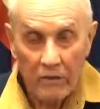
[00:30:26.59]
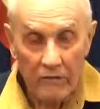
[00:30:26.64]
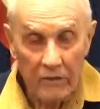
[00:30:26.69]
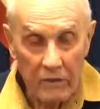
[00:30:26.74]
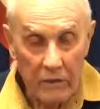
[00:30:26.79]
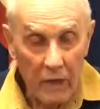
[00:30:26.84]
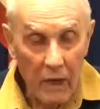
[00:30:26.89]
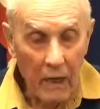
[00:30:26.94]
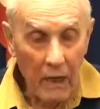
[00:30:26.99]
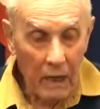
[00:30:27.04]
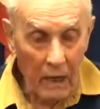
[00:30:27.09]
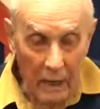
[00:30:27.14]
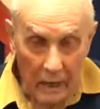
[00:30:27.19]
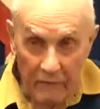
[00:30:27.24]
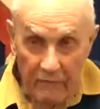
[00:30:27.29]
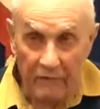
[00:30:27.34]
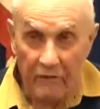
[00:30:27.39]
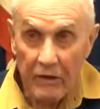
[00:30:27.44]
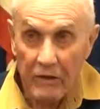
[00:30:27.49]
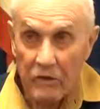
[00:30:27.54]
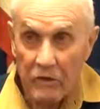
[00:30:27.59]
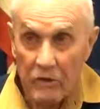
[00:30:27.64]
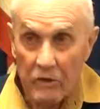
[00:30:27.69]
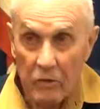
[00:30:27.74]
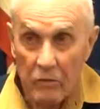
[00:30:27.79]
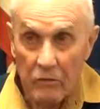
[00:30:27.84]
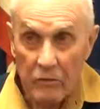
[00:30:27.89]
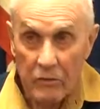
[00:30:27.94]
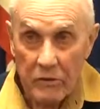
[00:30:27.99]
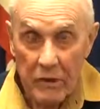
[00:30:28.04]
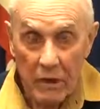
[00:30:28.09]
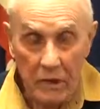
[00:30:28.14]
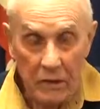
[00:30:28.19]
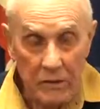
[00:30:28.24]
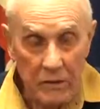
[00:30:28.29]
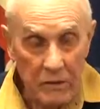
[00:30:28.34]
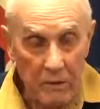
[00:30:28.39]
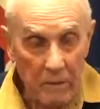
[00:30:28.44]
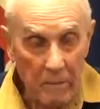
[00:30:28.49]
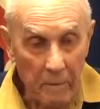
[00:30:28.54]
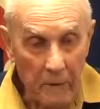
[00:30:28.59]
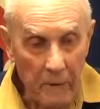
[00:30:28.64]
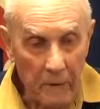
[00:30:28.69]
And I'd finished those things,